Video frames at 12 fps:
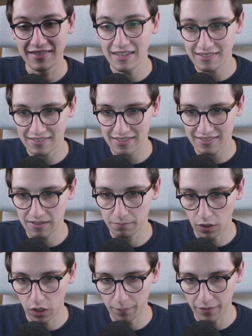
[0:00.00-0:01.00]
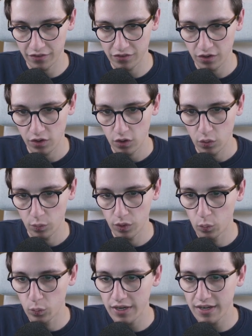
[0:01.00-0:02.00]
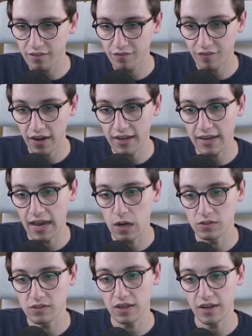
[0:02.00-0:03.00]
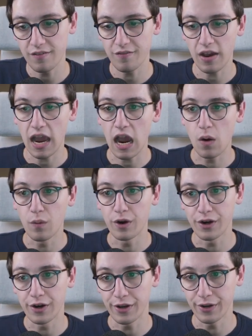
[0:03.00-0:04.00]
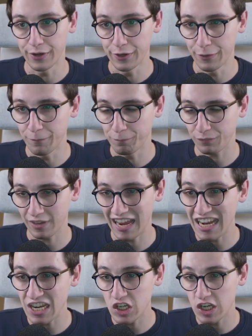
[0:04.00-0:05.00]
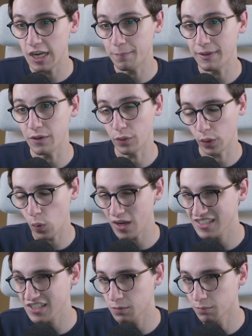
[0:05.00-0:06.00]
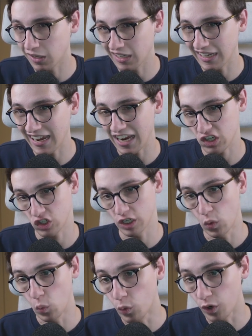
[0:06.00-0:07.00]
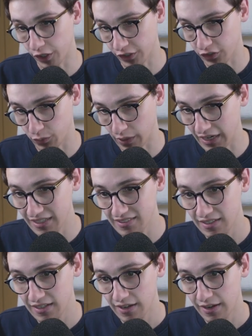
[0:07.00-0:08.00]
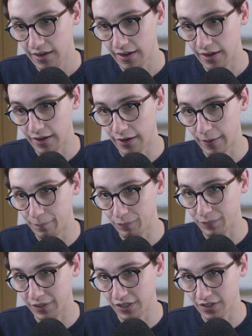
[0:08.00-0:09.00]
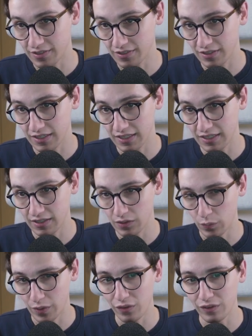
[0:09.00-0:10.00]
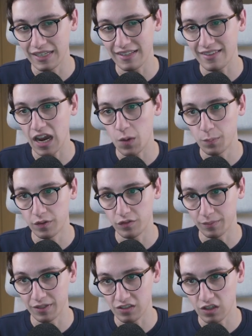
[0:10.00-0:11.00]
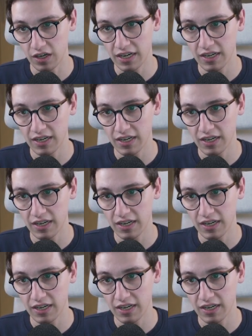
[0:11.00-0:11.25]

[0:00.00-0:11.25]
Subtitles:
is the moment where we can find out if our HTTP request smuggling actually worked, right? Because we only get the output from this login.